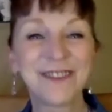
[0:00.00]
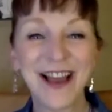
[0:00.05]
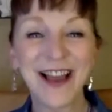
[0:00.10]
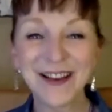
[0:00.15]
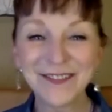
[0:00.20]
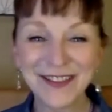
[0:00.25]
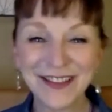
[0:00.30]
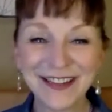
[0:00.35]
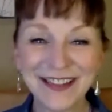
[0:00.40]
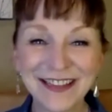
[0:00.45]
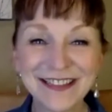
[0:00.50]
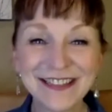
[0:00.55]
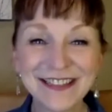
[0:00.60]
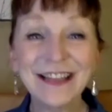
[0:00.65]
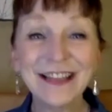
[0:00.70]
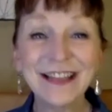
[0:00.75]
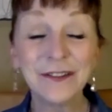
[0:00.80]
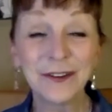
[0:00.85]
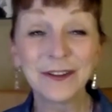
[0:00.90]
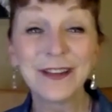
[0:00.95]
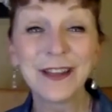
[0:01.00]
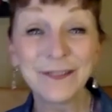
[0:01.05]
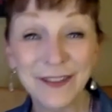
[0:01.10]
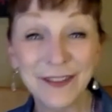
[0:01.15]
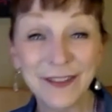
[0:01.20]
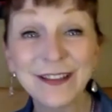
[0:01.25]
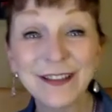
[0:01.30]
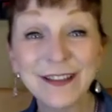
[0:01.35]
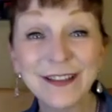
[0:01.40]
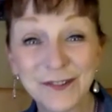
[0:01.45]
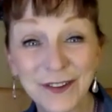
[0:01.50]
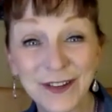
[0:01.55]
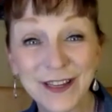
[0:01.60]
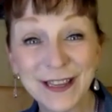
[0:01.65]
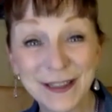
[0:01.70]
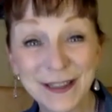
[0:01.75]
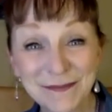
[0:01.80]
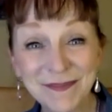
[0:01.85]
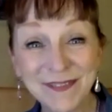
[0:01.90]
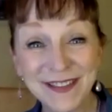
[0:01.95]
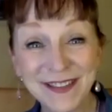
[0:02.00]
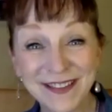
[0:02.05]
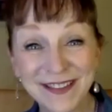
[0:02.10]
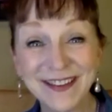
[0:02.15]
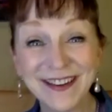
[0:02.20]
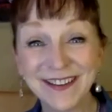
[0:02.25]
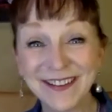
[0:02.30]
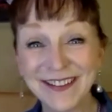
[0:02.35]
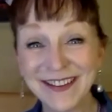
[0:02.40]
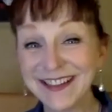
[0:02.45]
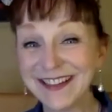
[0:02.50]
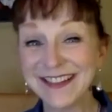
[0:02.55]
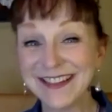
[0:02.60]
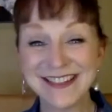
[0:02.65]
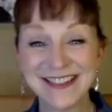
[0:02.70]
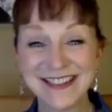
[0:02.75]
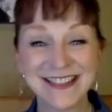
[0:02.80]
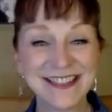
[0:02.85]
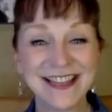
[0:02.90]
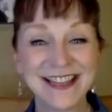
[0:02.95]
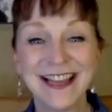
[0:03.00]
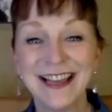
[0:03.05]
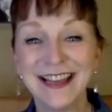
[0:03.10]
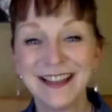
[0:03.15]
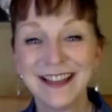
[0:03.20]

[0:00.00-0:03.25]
Fabulous. And you're living the dream, you know? It's just. Yeah,